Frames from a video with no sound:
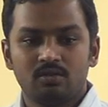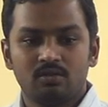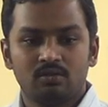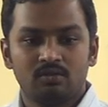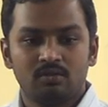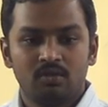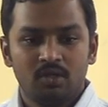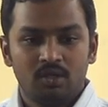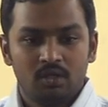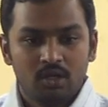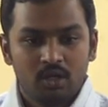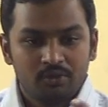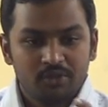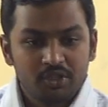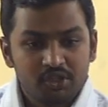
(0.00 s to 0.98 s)
So
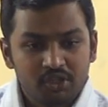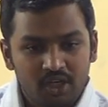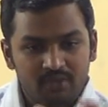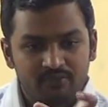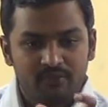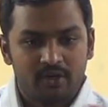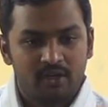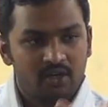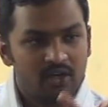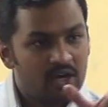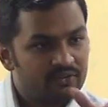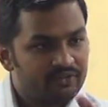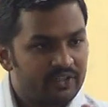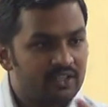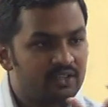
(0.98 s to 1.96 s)
now this shortfall
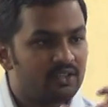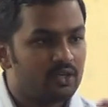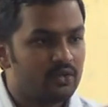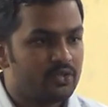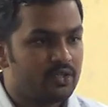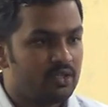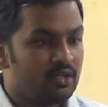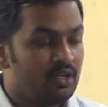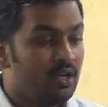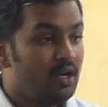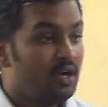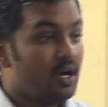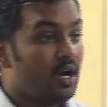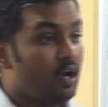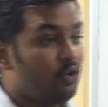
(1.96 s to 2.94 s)
of 10,000,
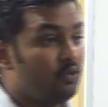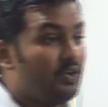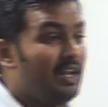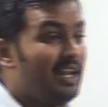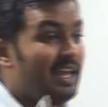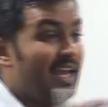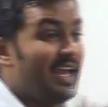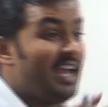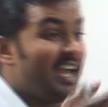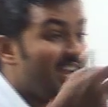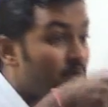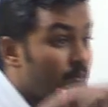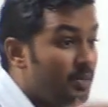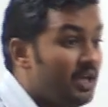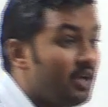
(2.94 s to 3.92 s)
how will A
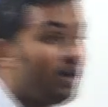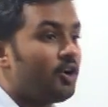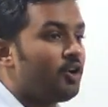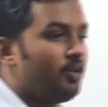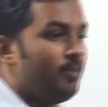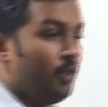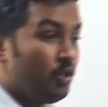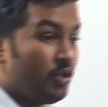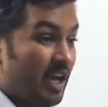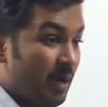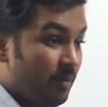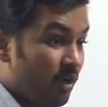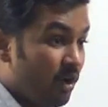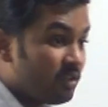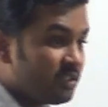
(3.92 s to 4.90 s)
and B contribute
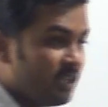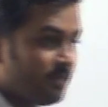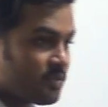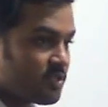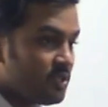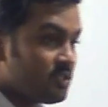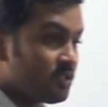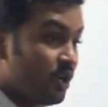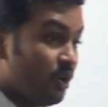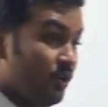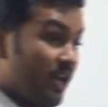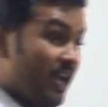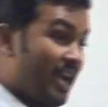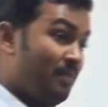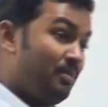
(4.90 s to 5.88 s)
among themselves?
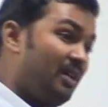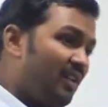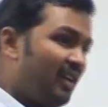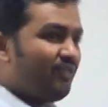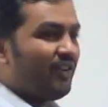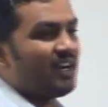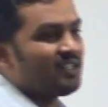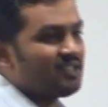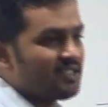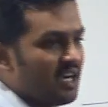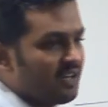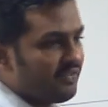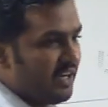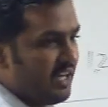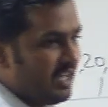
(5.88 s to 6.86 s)
Now A and B will
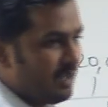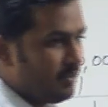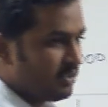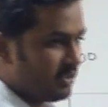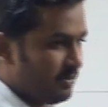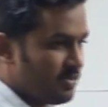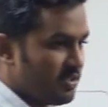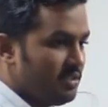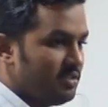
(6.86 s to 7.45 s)
start fighting among